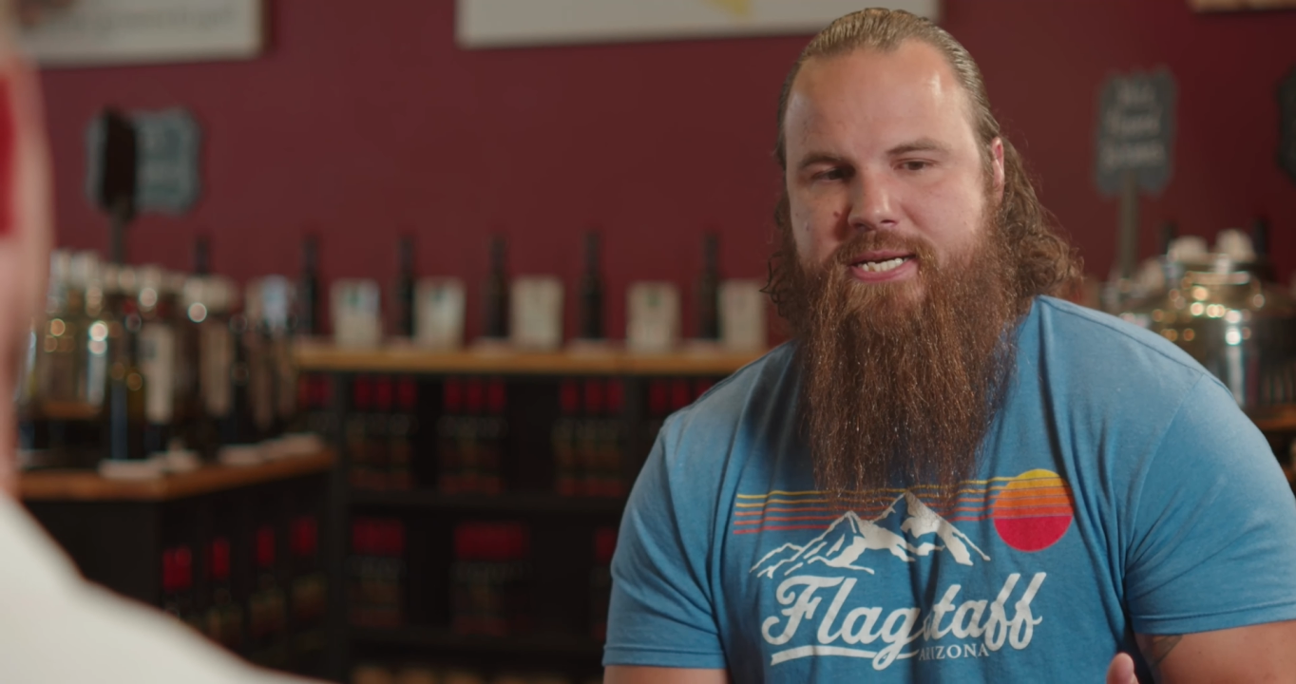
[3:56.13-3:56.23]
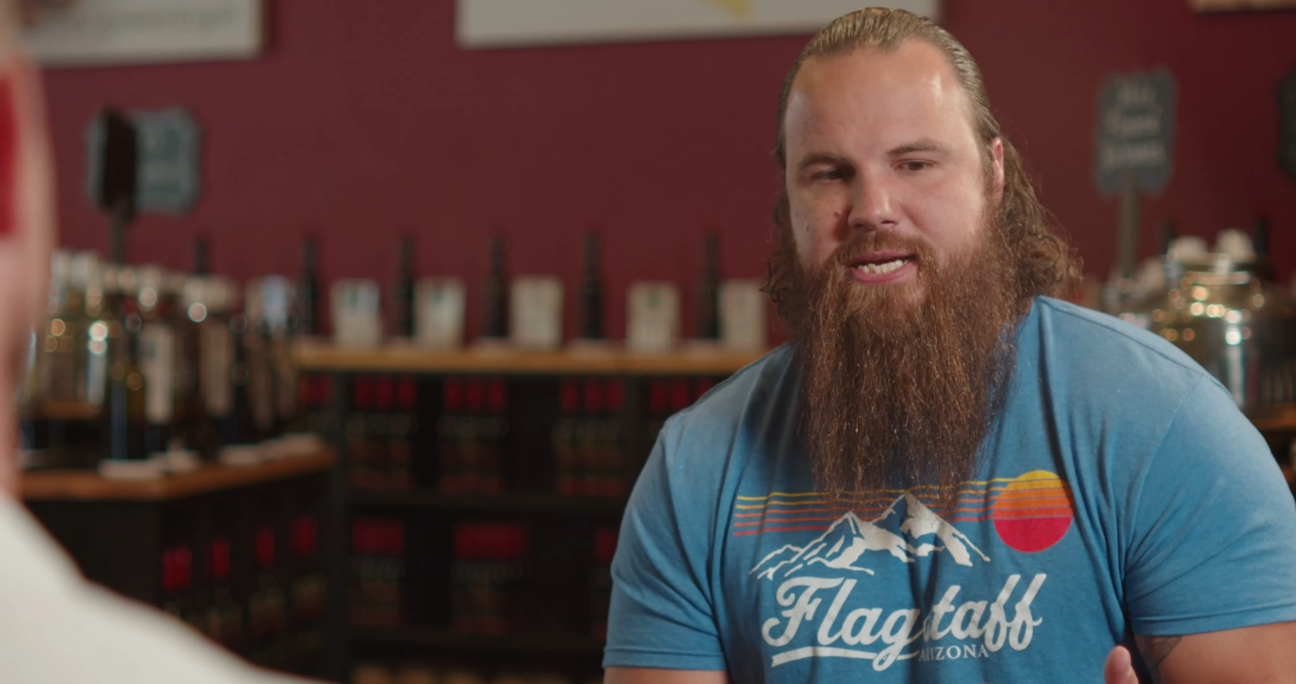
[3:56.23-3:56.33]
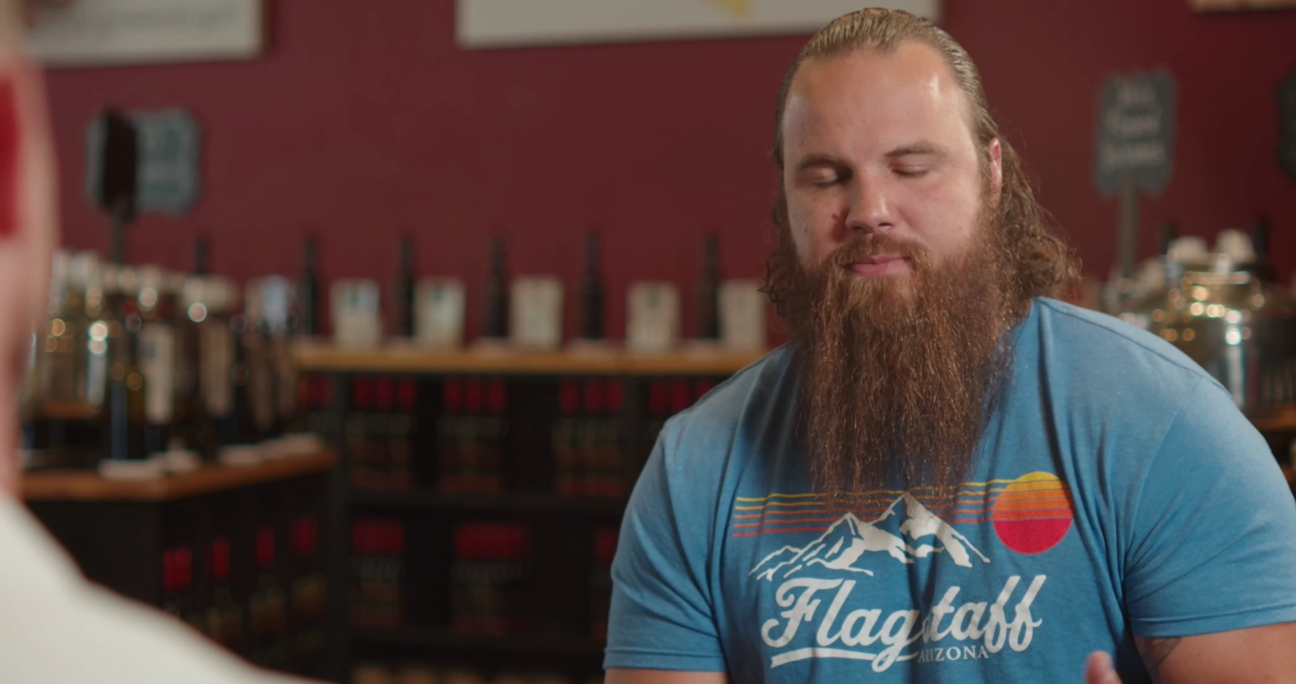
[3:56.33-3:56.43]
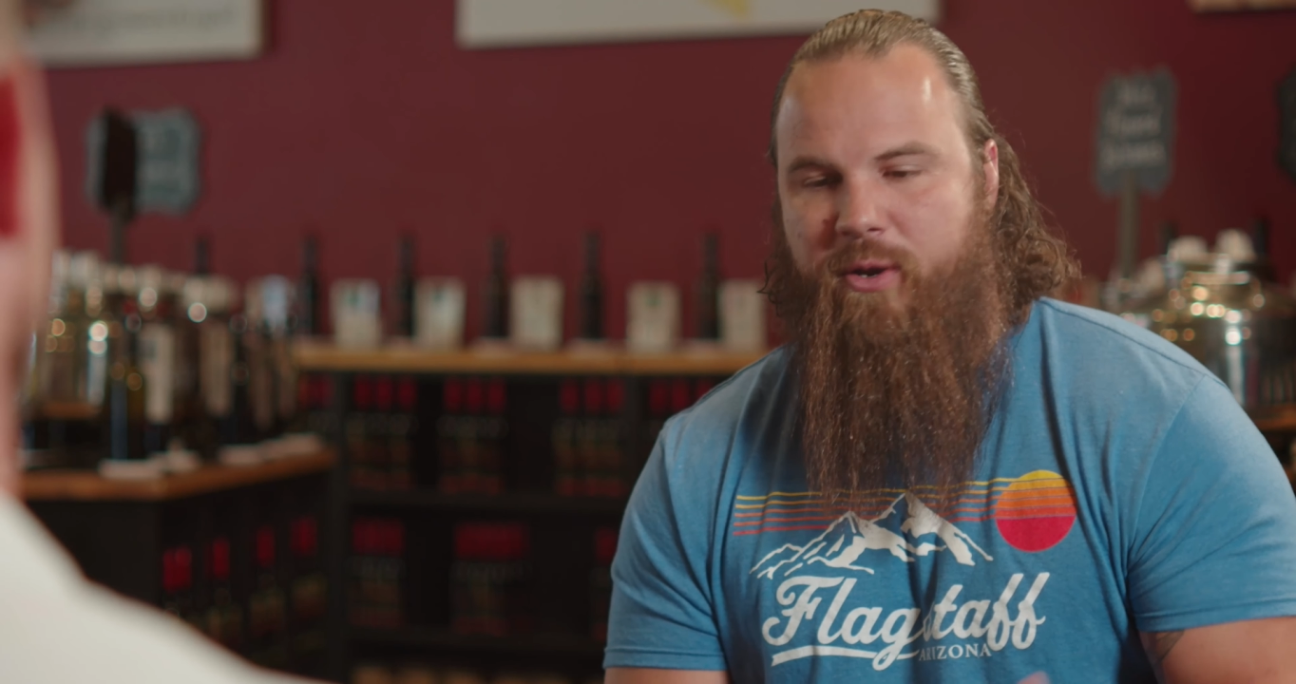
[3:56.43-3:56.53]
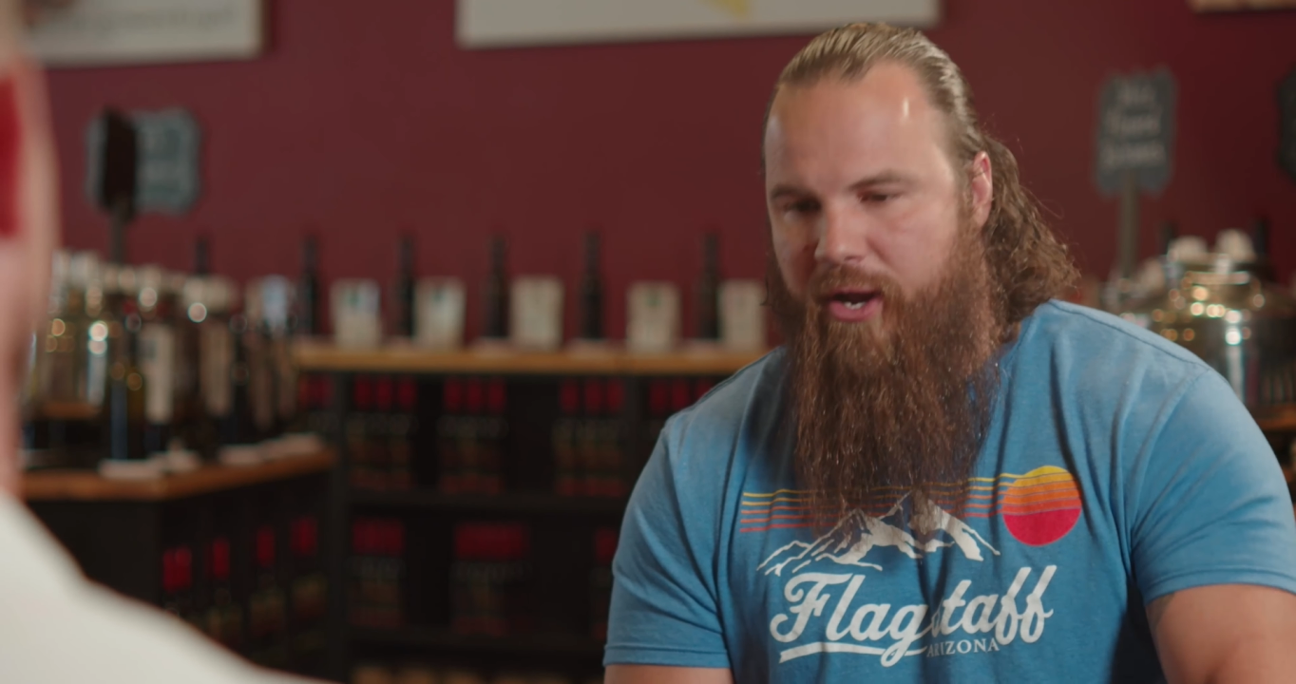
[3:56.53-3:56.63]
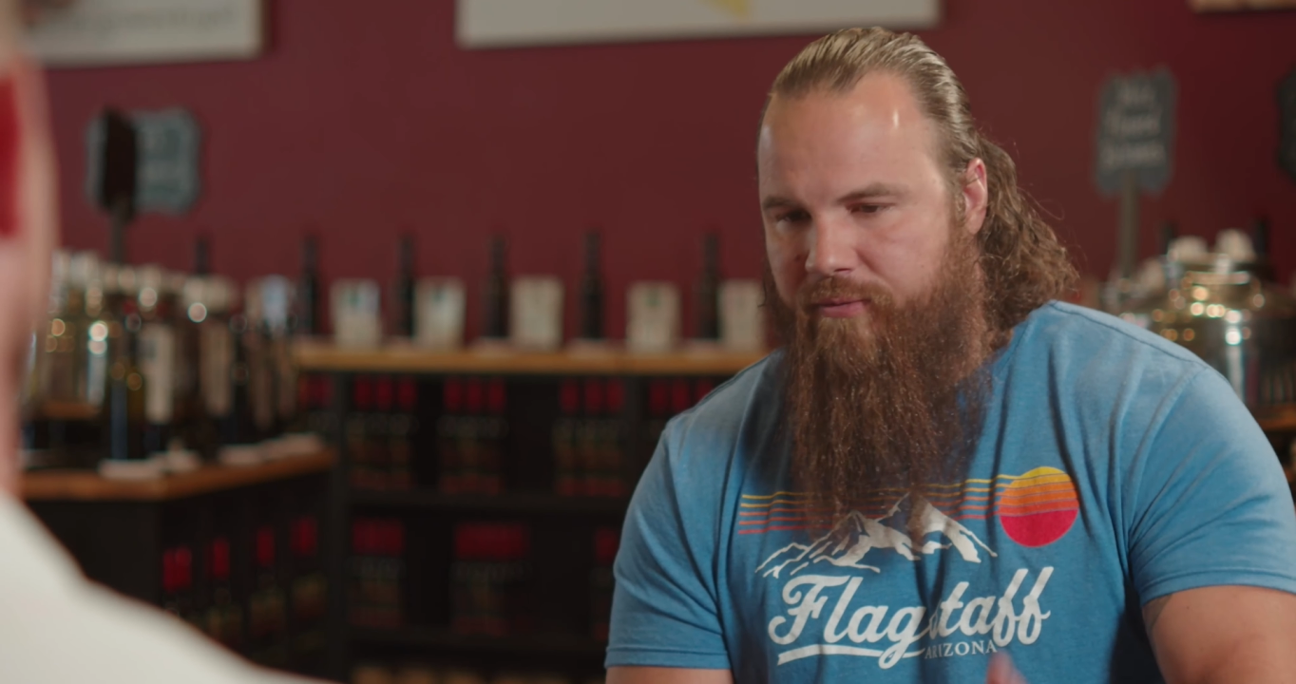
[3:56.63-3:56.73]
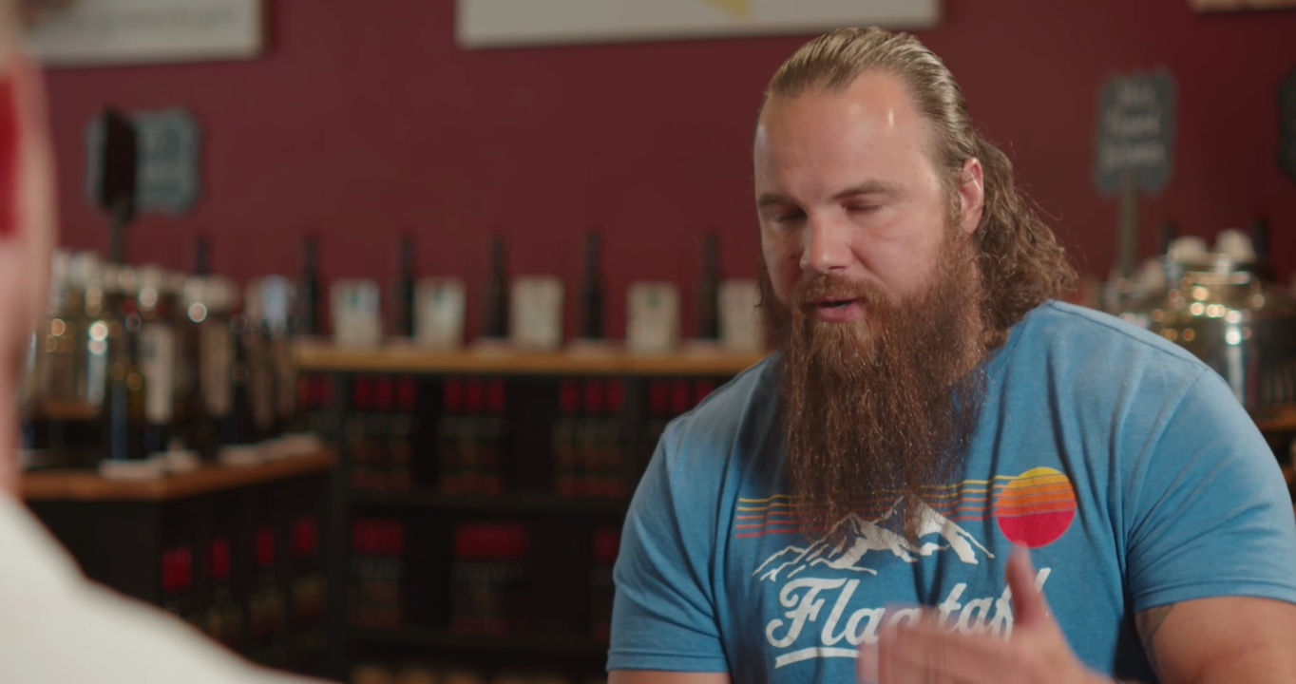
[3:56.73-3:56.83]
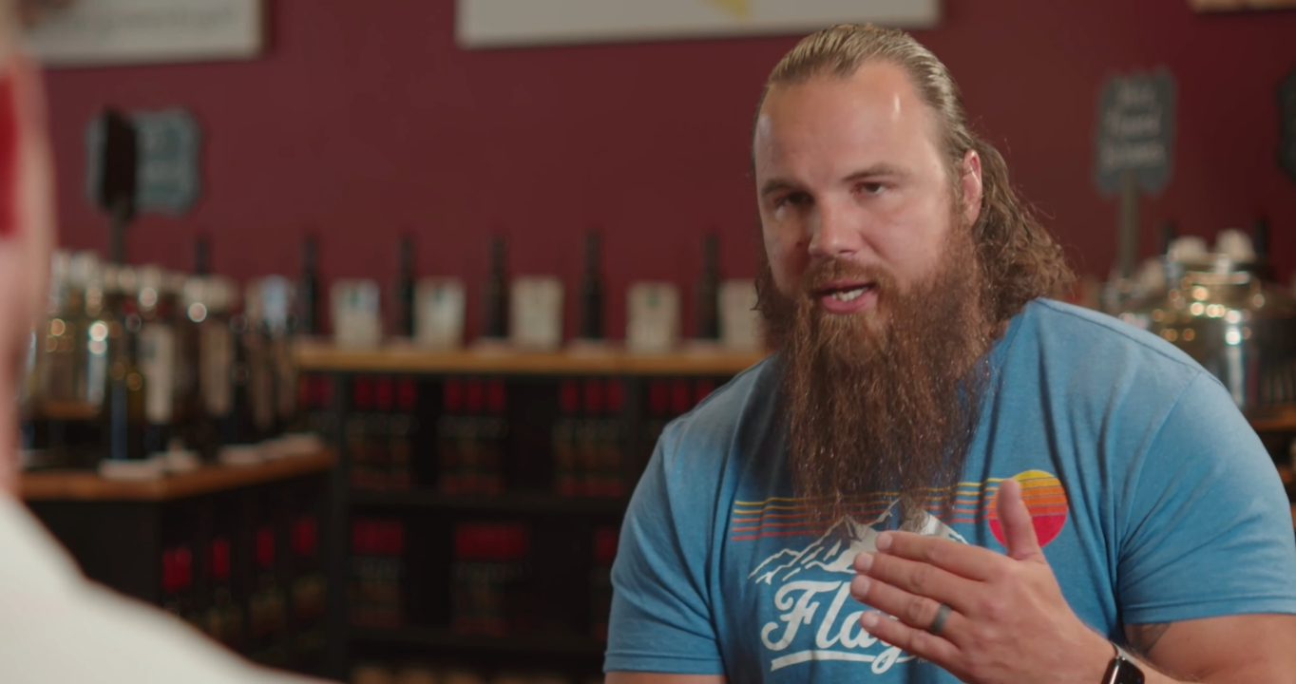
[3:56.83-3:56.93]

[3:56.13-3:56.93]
and my wife